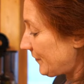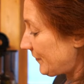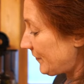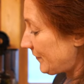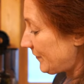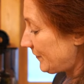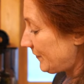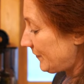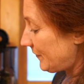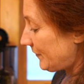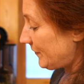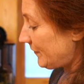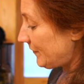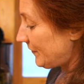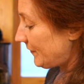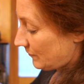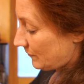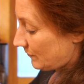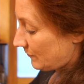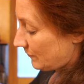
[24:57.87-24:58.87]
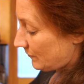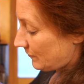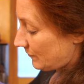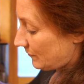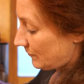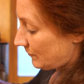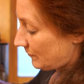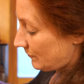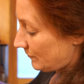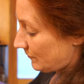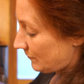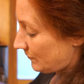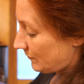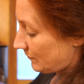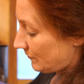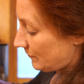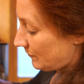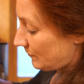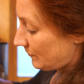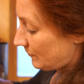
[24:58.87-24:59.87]

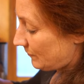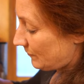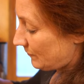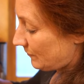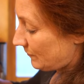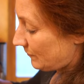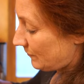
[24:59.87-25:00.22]
(no one is talking)